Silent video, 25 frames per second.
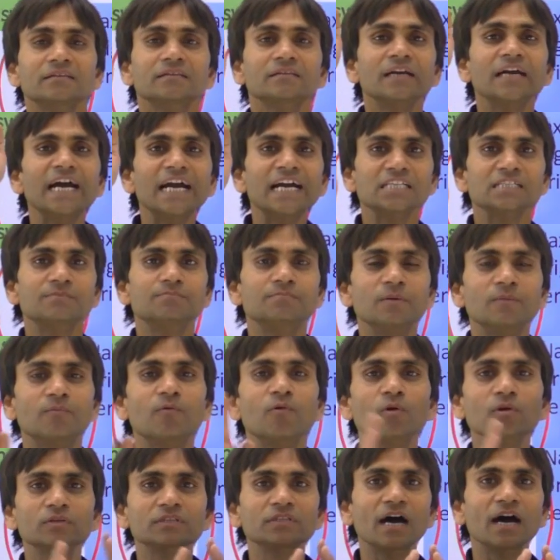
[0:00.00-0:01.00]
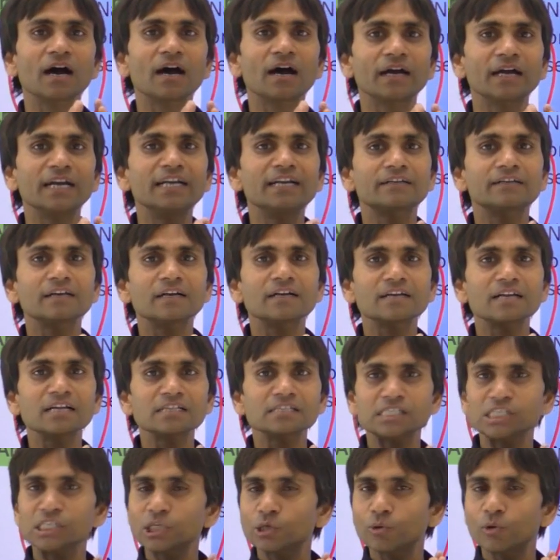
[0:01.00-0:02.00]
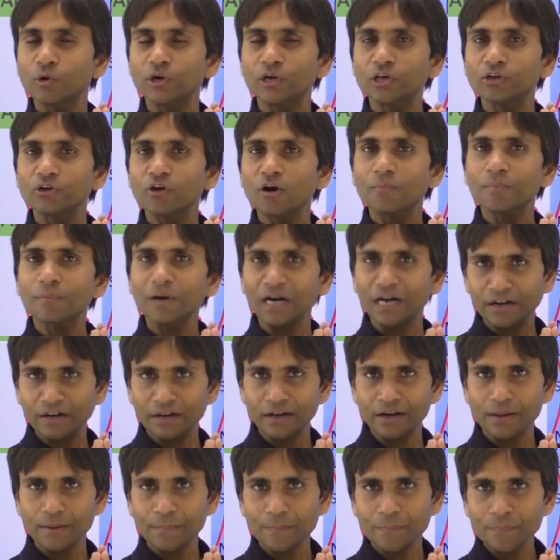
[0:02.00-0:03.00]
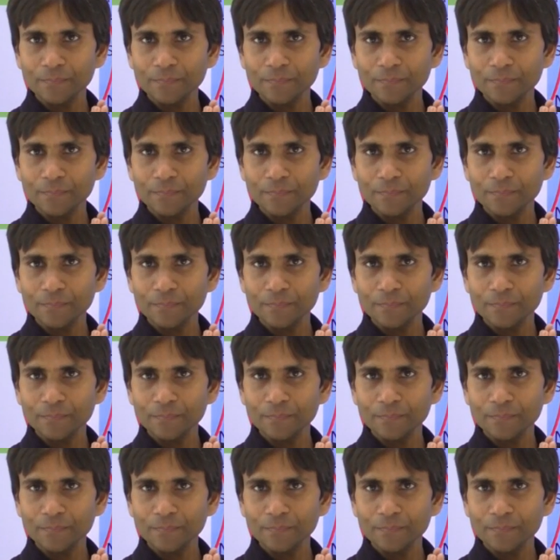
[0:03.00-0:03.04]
threats before the internal security of country,